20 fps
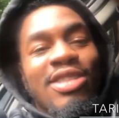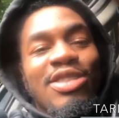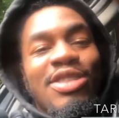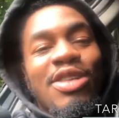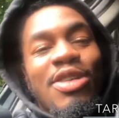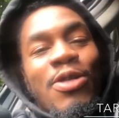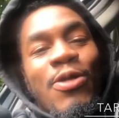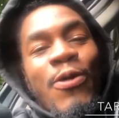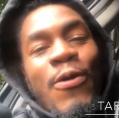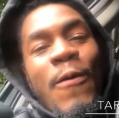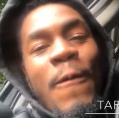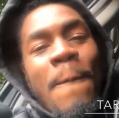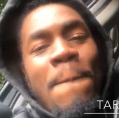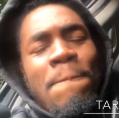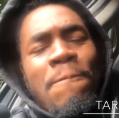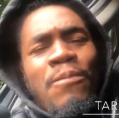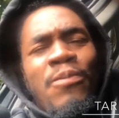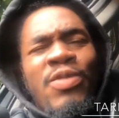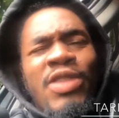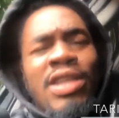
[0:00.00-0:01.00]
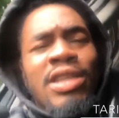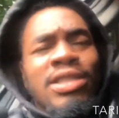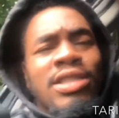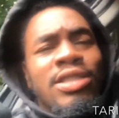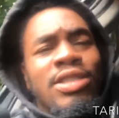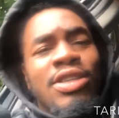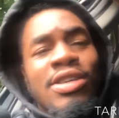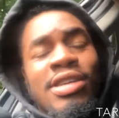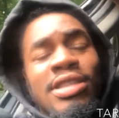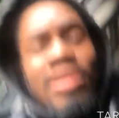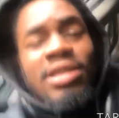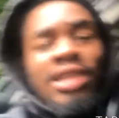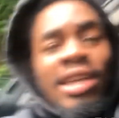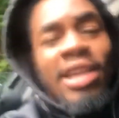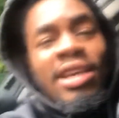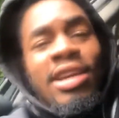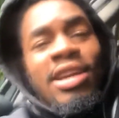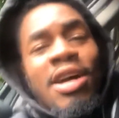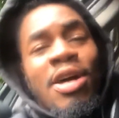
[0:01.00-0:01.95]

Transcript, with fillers: So, just you know what I'm saying?